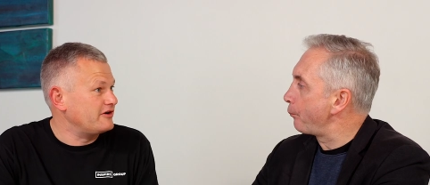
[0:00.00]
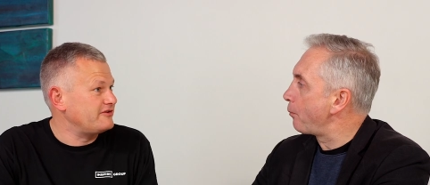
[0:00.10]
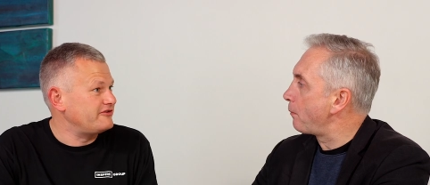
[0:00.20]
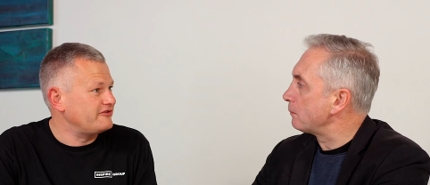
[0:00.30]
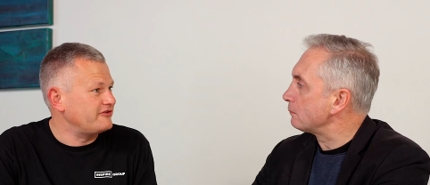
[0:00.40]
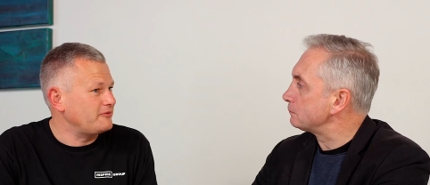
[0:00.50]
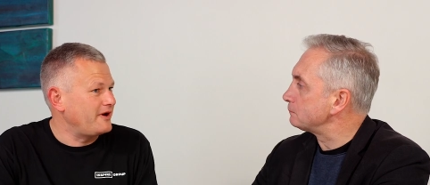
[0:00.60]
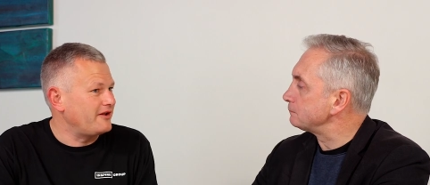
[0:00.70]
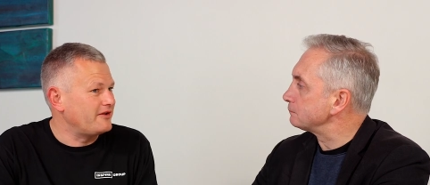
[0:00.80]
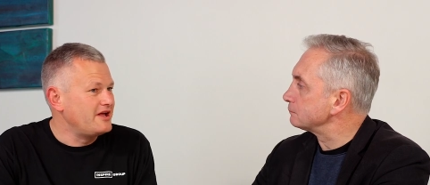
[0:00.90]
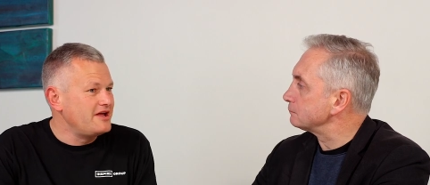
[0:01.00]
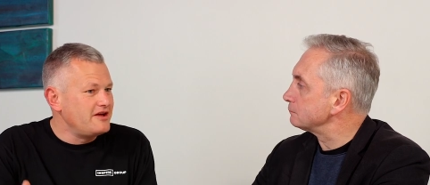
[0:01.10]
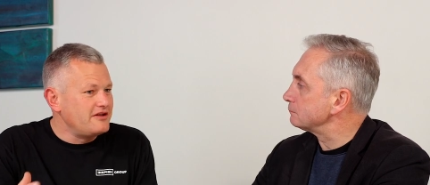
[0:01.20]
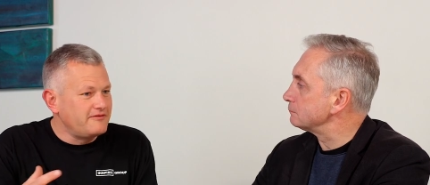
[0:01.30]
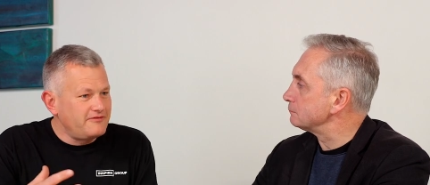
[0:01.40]
Speaker 1: offices as well,
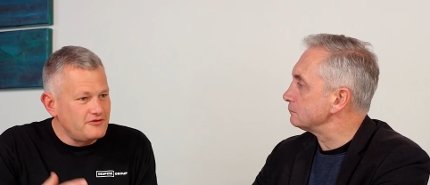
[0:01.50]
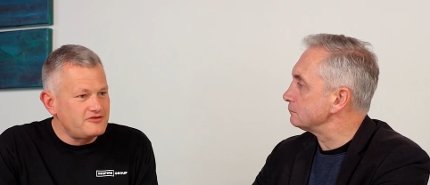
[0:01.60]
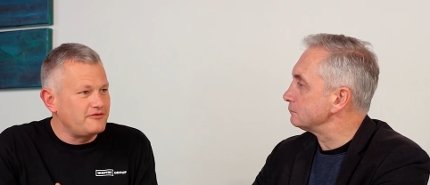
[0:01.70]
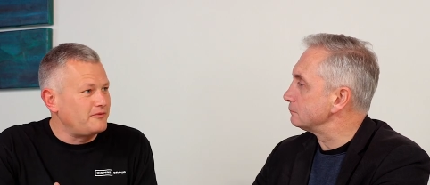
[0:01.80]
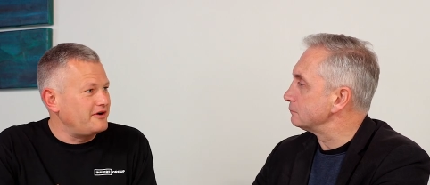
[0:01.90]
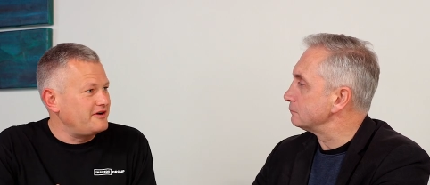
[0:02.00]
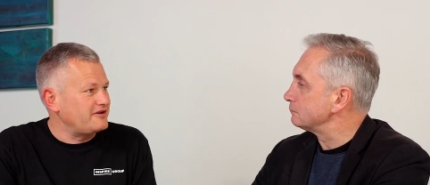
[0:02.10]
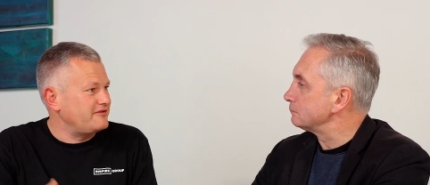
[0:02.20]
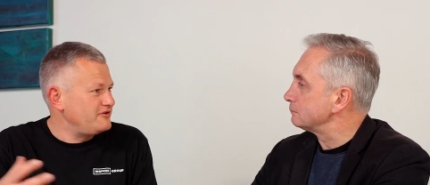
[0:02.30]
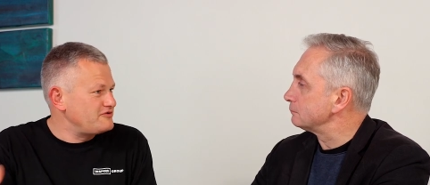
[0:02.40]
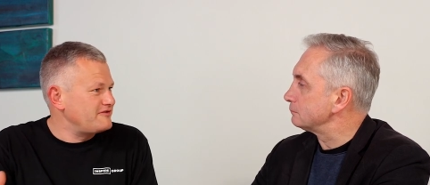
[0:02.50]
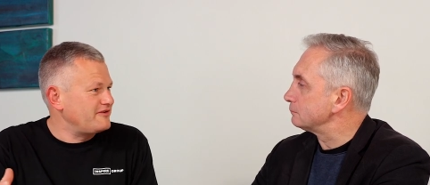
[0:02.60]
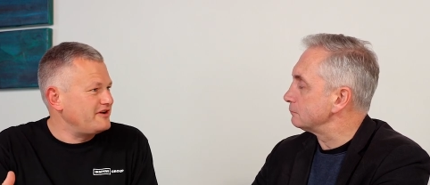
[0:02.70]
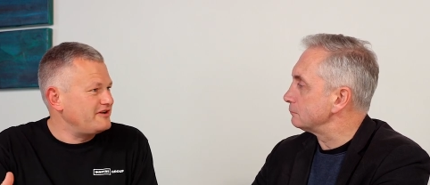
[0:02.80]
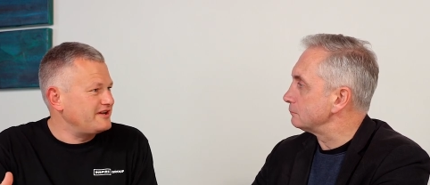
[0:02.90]
the future of work, the future
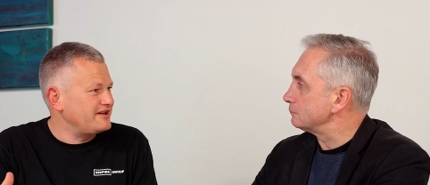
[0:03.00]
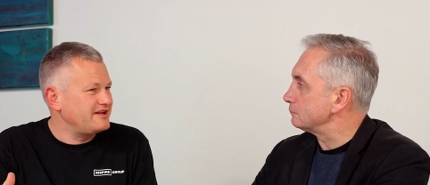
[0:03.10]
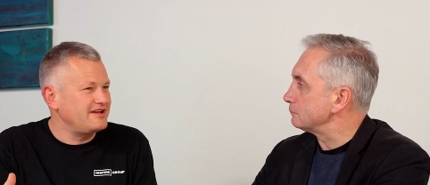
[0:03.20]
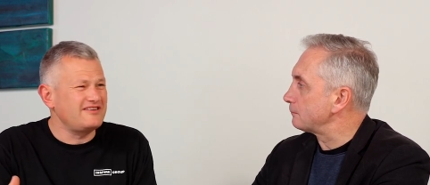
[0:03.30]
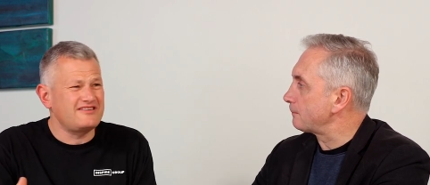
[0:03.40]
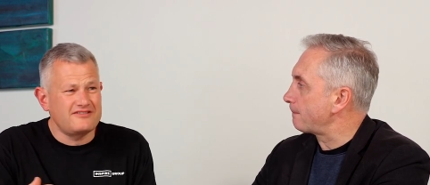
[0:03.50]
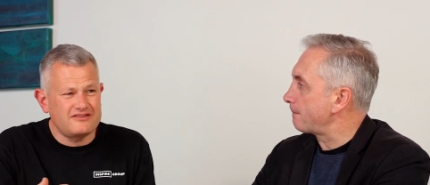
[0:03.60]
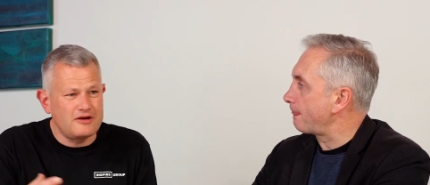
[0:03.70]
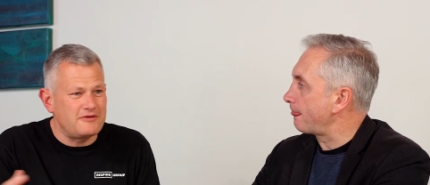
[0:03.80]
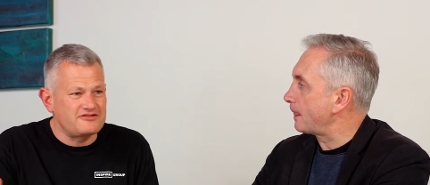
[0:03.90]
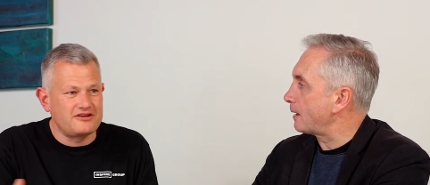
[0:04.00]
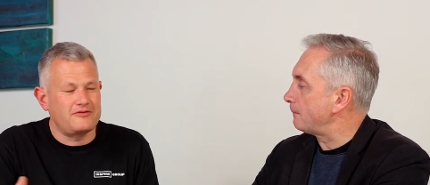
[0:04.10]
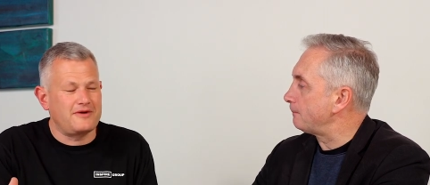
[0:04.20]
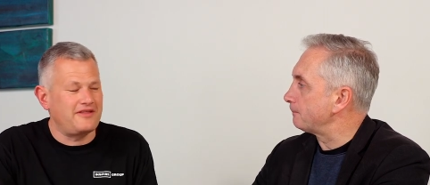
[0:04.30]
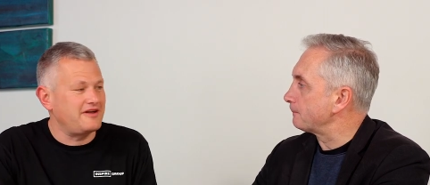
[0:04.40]
of learning, so much
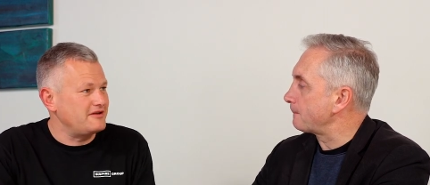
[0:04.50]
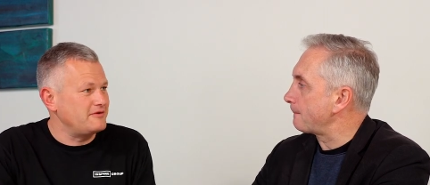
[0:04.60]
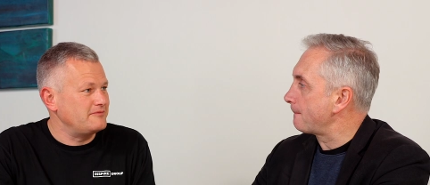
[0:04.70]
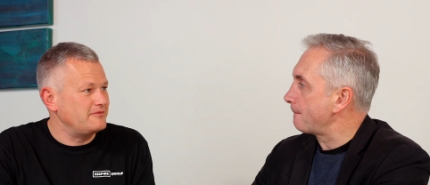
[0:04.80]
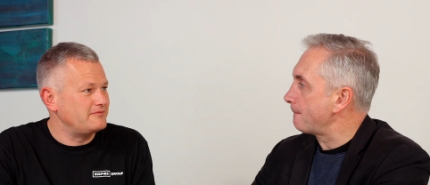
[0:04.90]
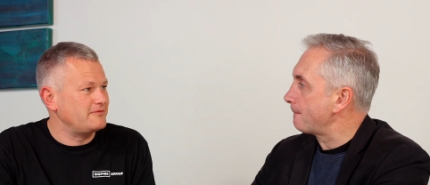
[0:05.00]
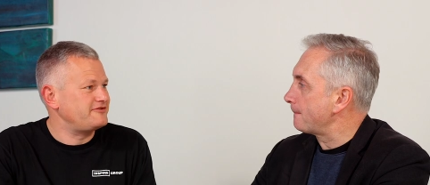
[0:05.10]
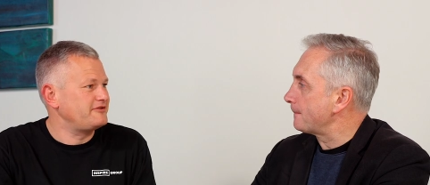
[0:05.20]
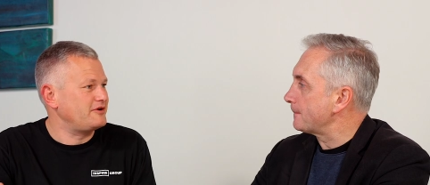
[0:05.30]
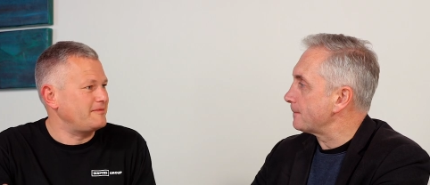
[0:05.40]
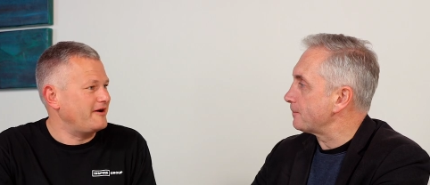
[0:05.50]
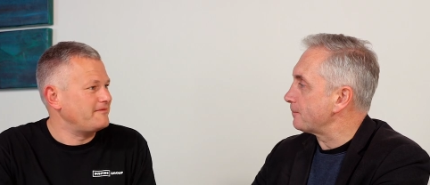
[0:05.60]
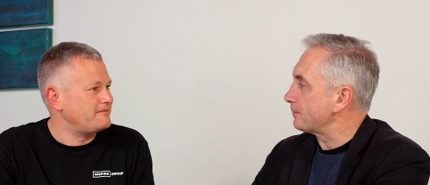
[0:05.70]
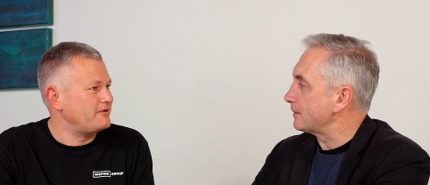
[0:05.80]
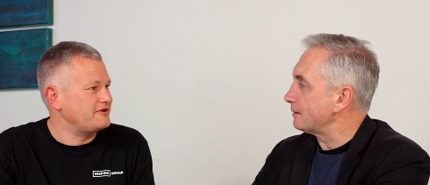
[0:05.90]
stuff about that at the moment. What's it all
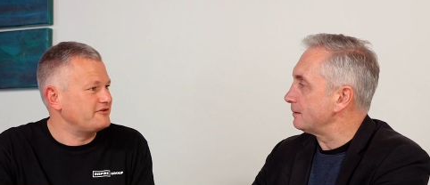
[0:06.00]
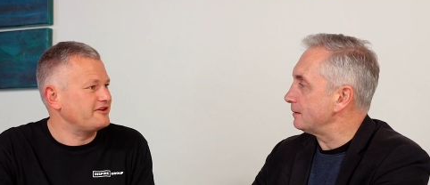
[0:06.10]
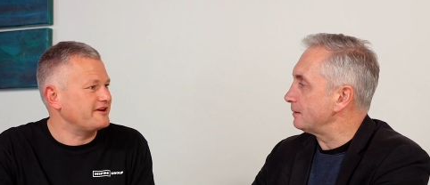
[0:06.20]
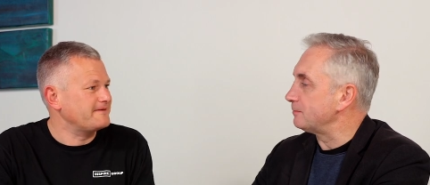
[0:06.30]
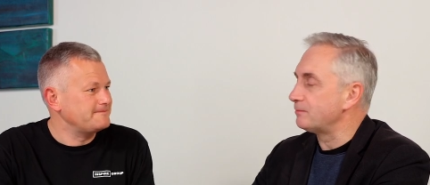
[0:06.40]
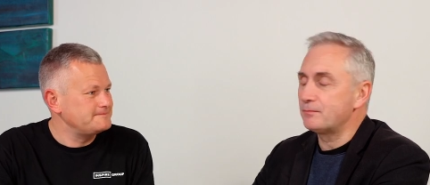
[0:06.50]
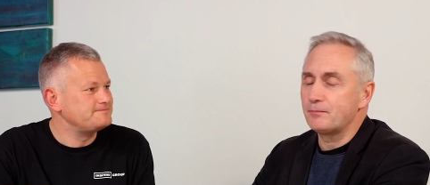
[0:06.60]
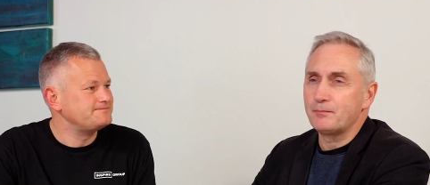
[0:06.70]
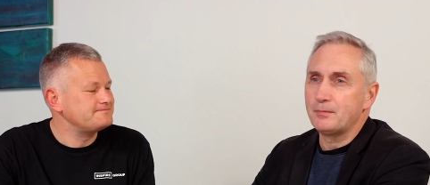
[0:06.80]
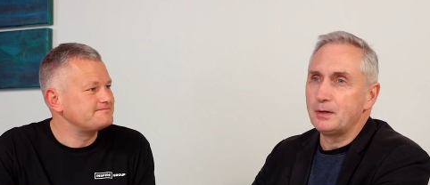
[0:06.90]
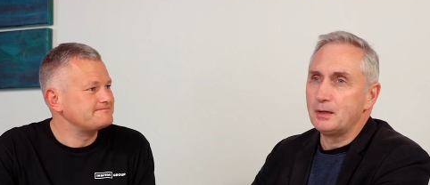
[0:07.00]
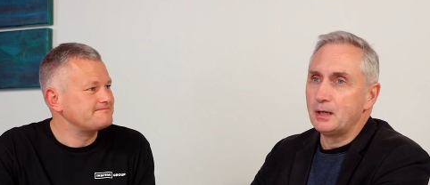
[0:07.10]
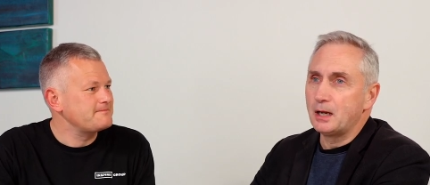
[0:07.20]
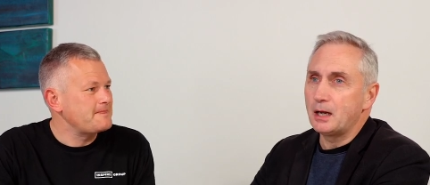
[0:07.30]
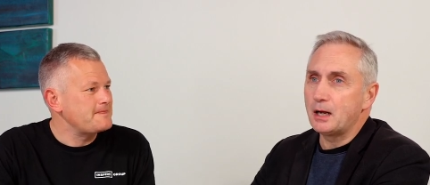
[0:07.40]
about?
Speaker 2: What are you seeing? Yeah.
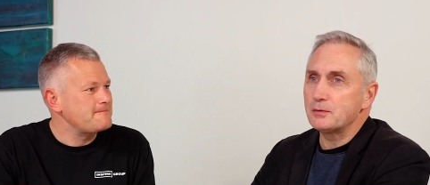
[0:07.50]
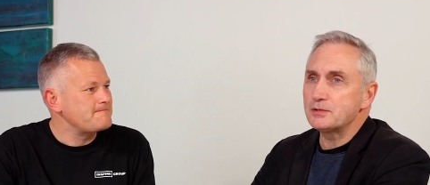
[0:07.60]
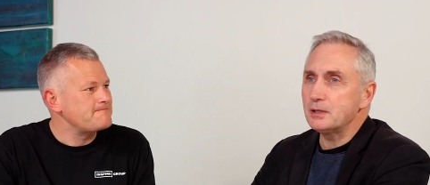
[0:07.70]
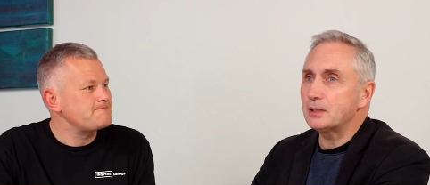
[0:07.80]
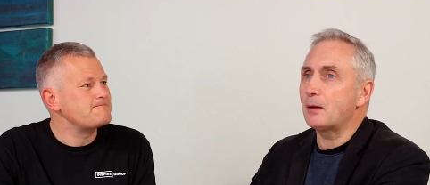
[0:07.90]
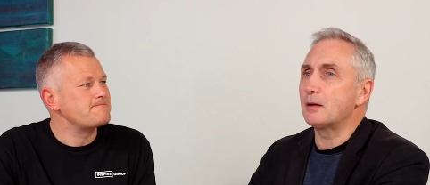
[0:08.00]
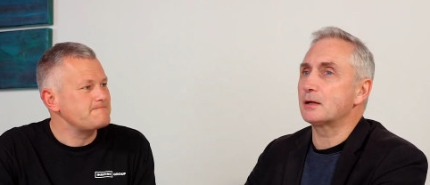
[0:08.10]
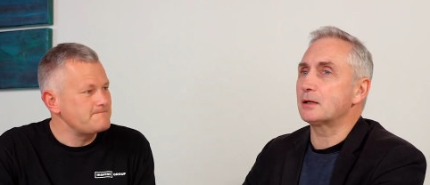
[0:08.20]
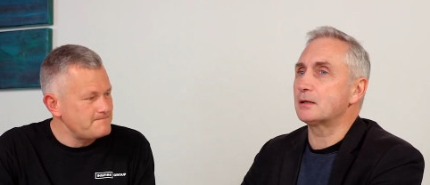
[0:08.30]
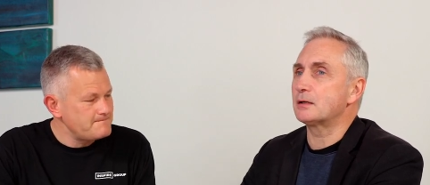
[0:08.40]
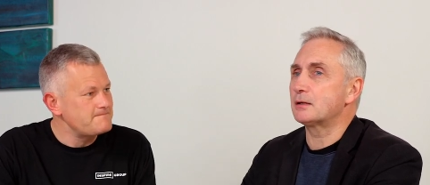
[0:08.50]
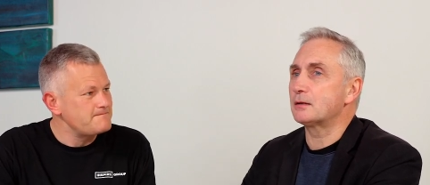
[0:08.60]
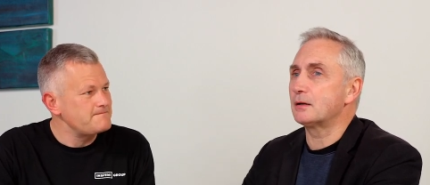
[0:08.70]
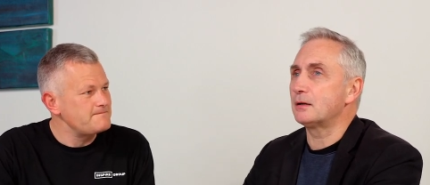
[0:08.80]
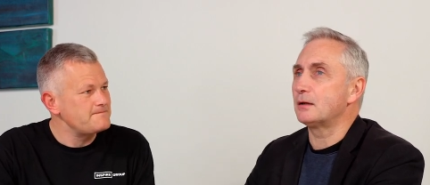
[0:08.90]
Uh, we seeing uh,
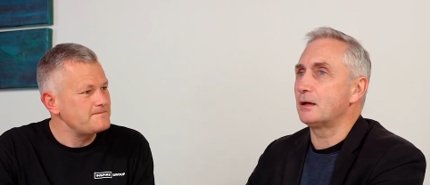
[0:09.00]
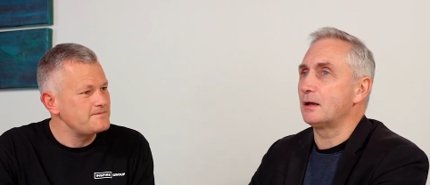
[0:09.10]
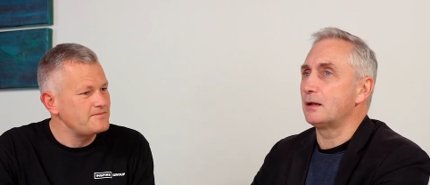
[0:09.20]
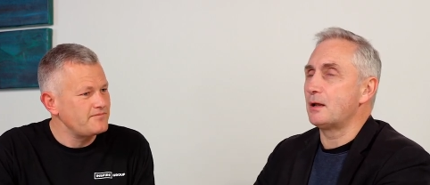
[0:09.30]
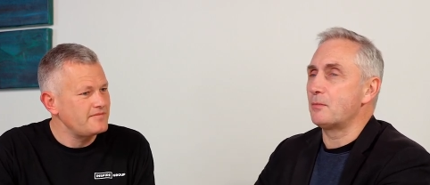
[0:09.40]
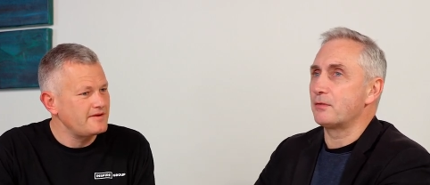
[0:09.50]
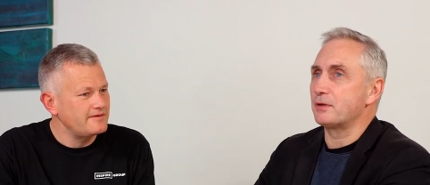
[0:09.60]
a number of